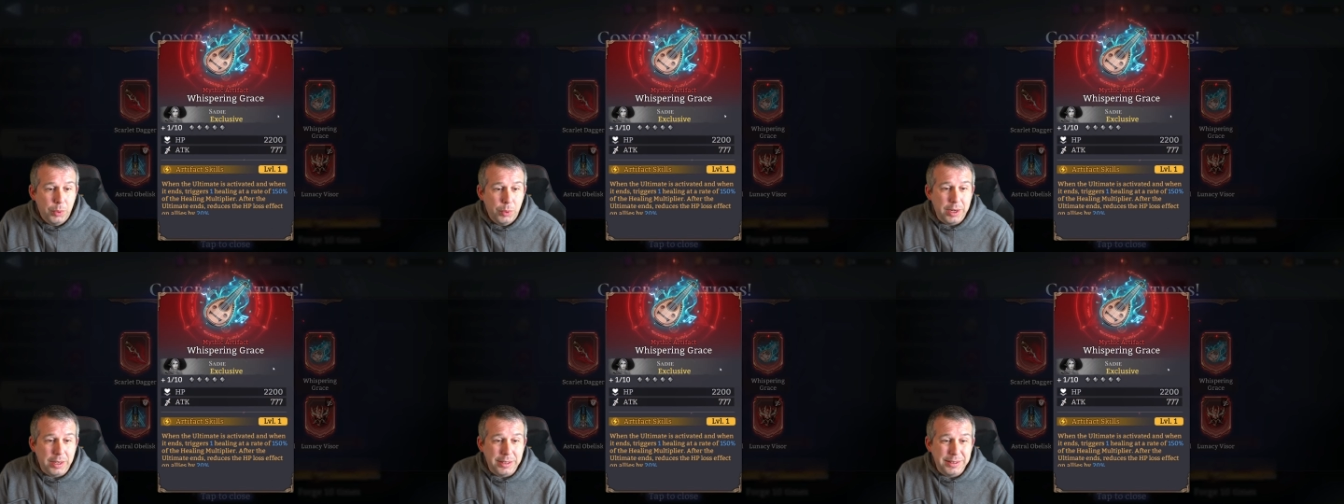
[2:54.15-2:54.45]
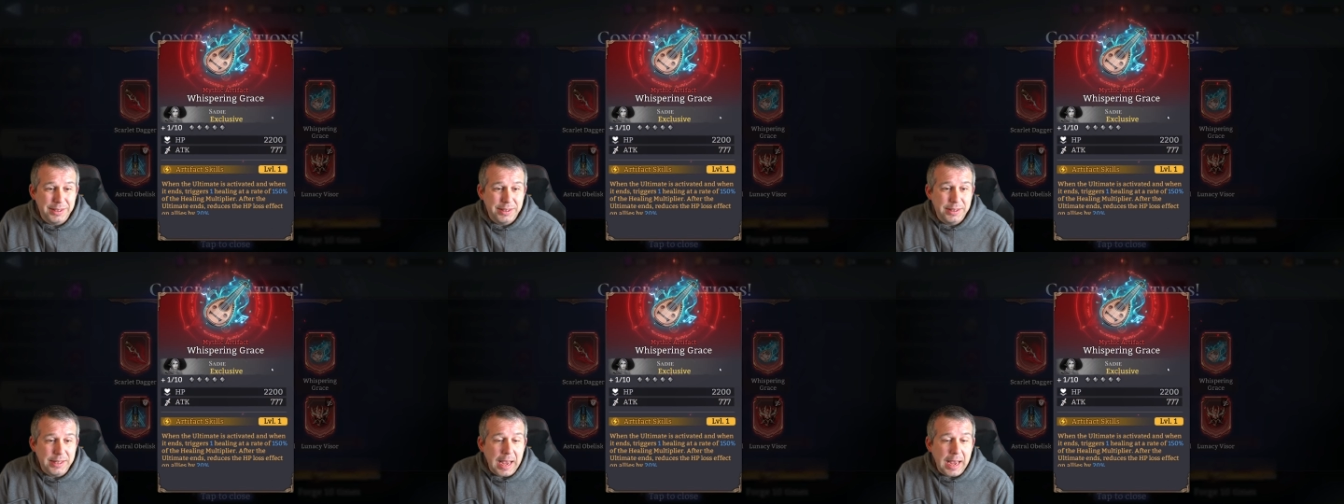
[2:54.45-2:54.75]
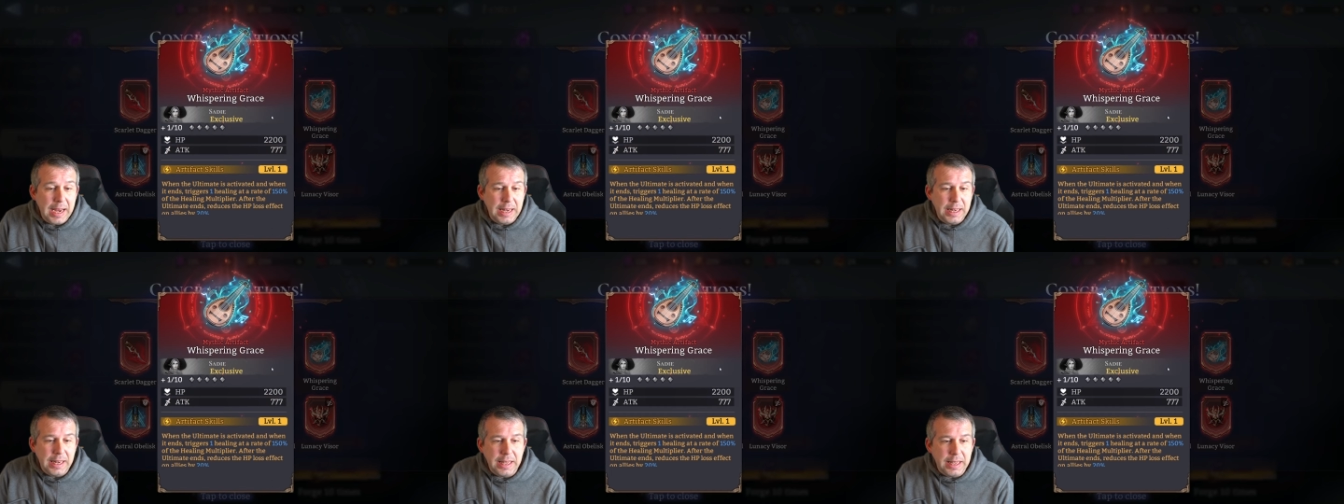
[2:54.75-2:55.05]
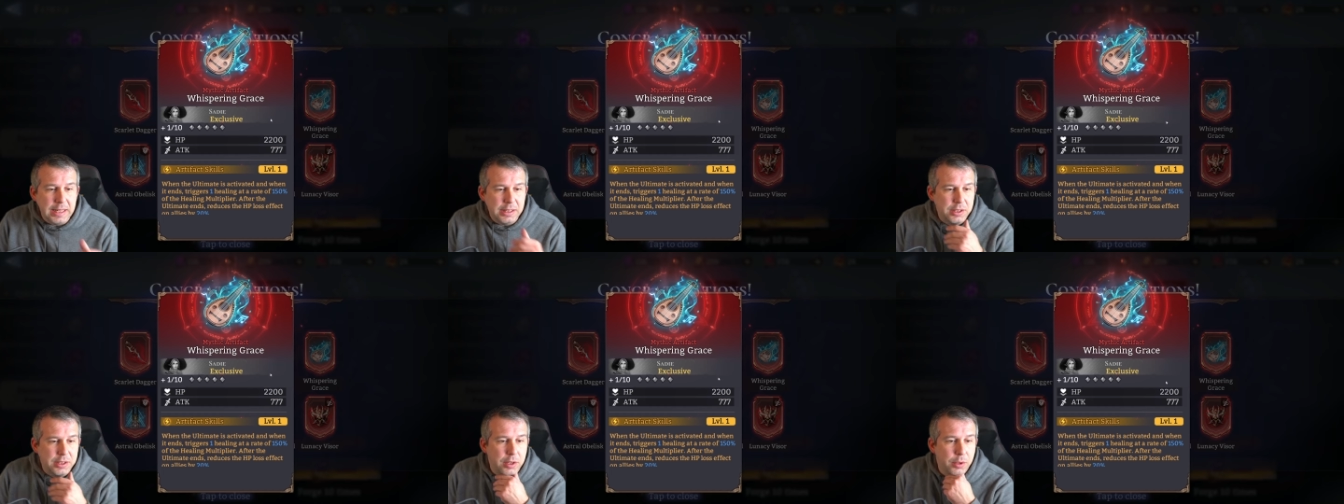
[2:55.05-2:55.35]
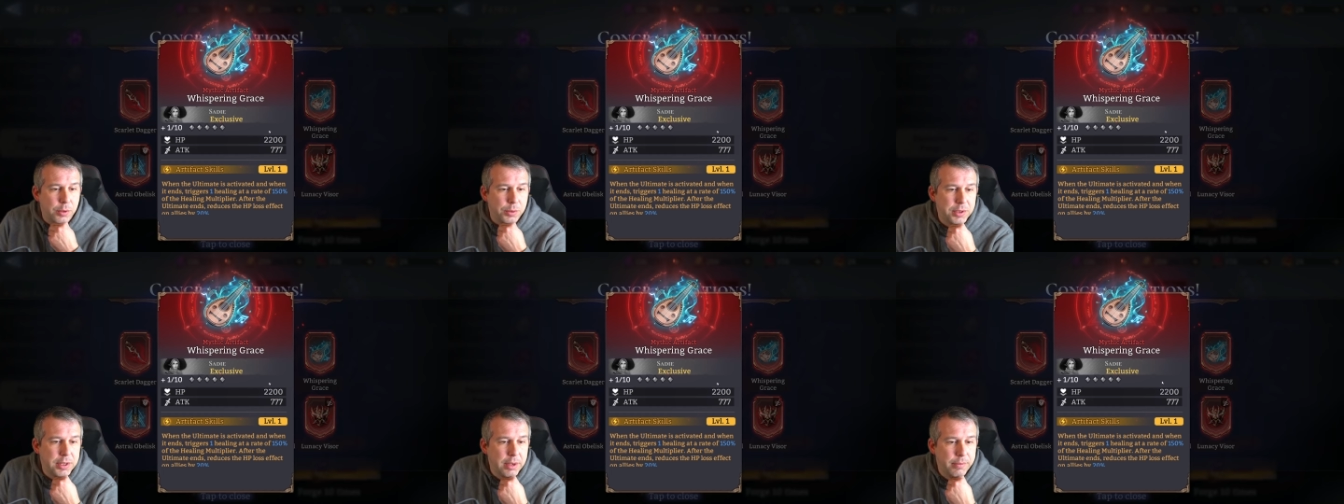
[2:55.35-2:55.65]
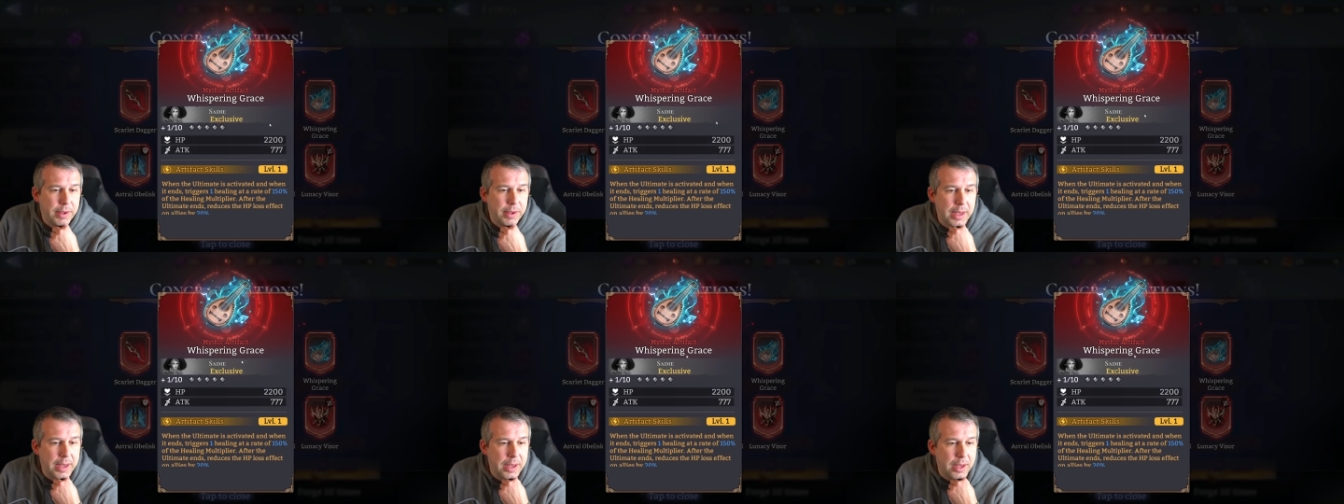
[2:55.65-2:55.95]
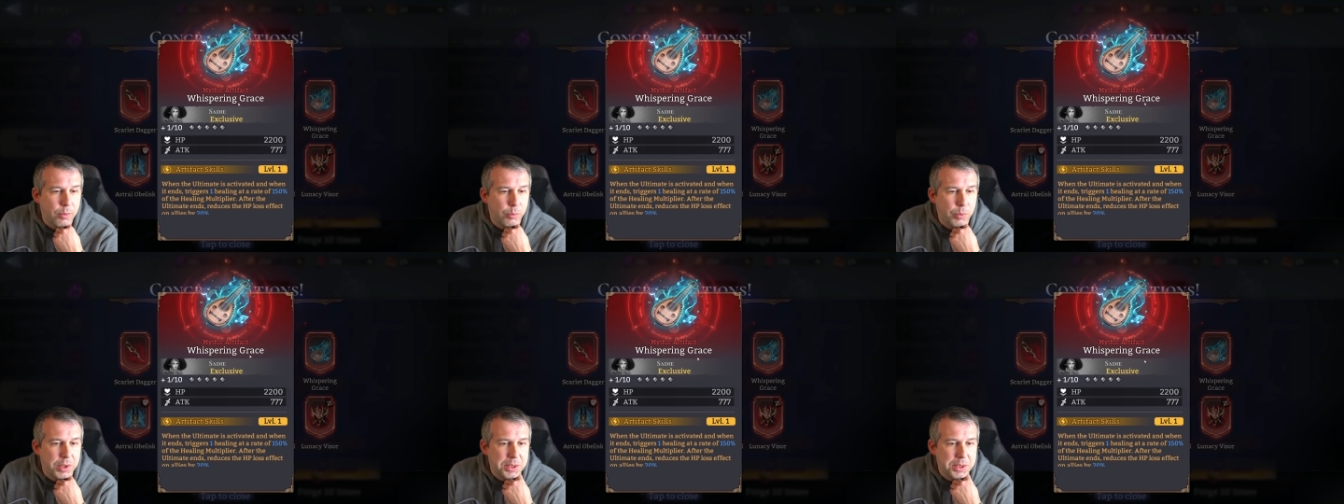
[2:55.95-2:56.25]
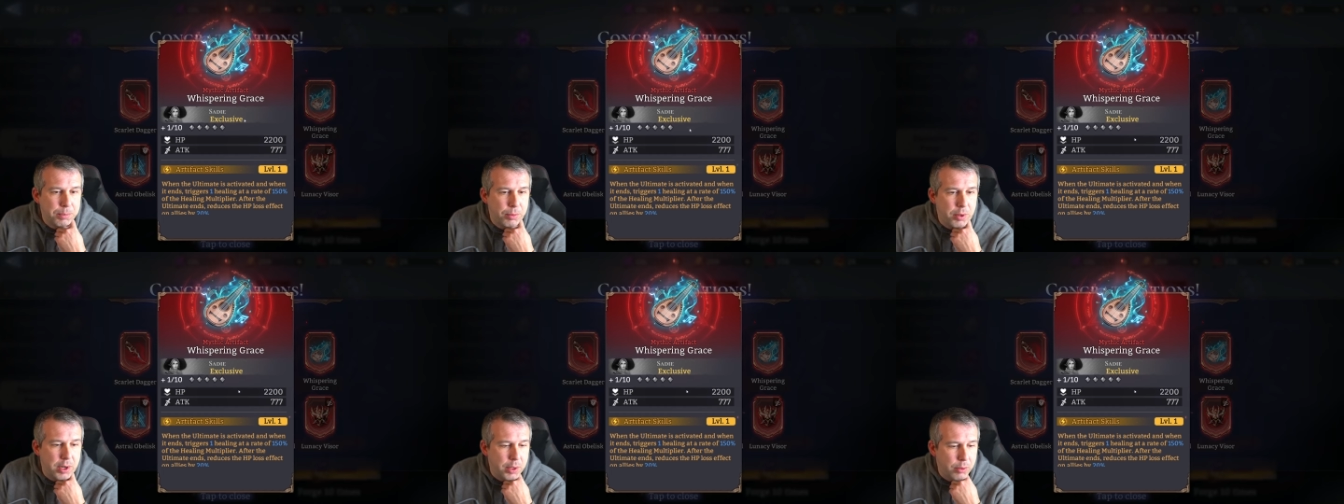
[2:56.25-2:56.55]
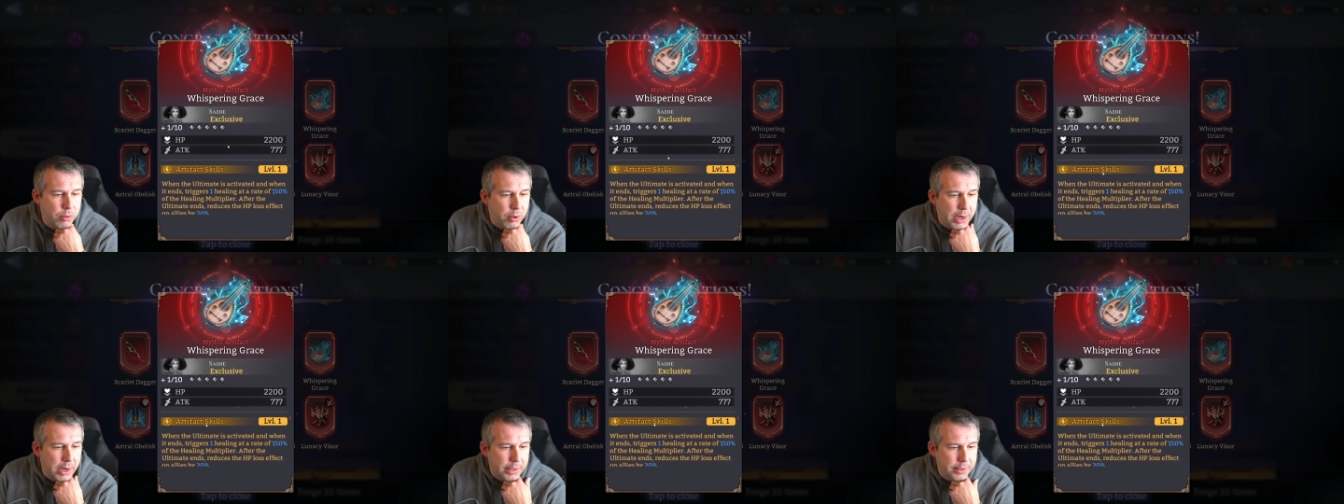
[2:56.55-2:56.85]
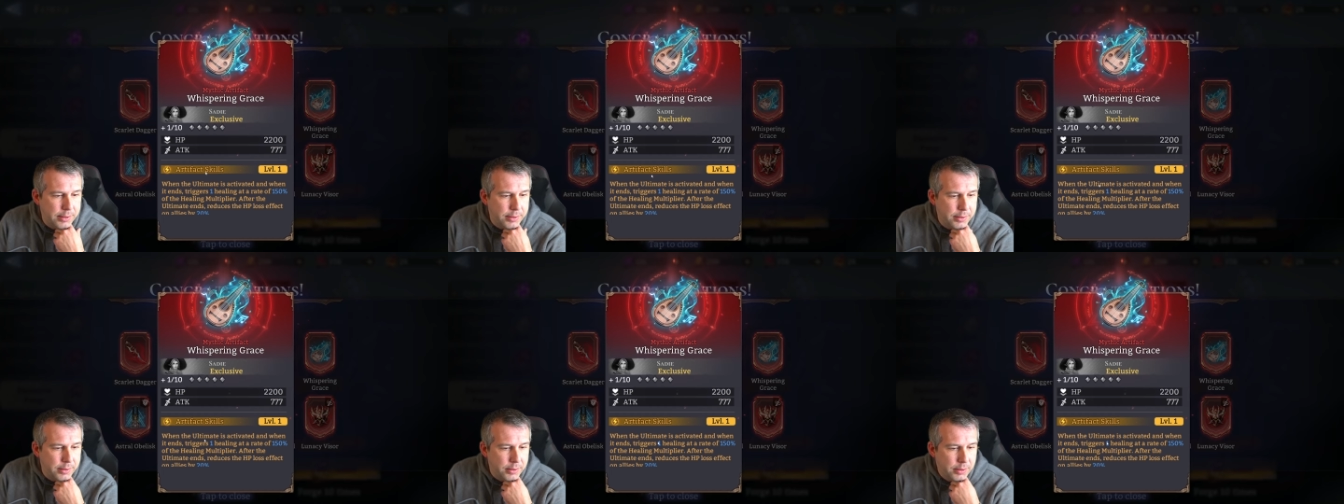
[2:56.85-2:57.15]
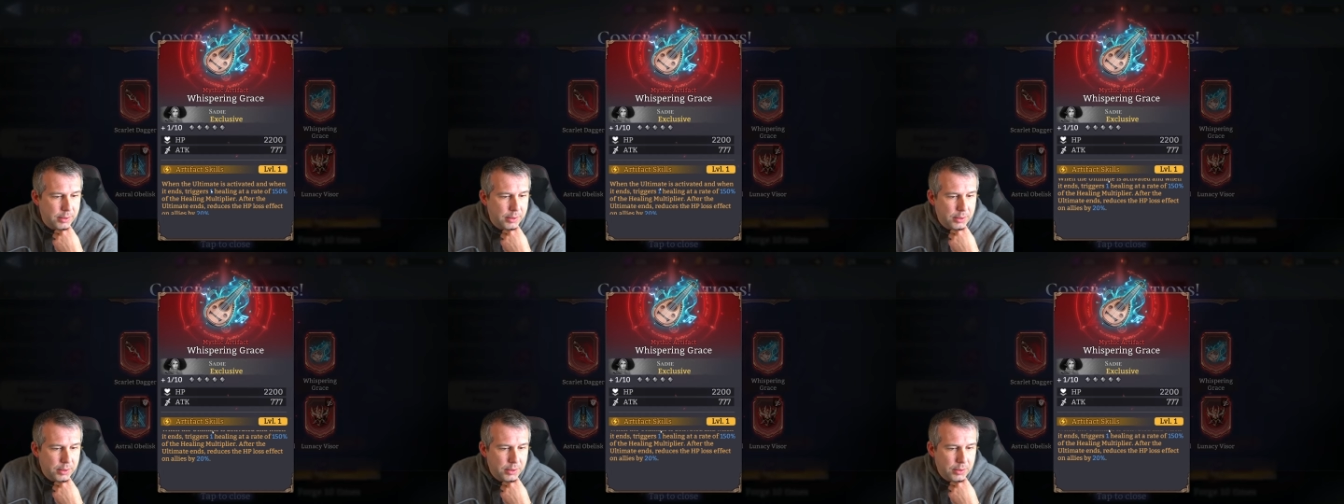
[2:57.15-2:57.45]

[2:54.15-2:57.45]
We've got a Sadie exclusive here, Whispering Grace.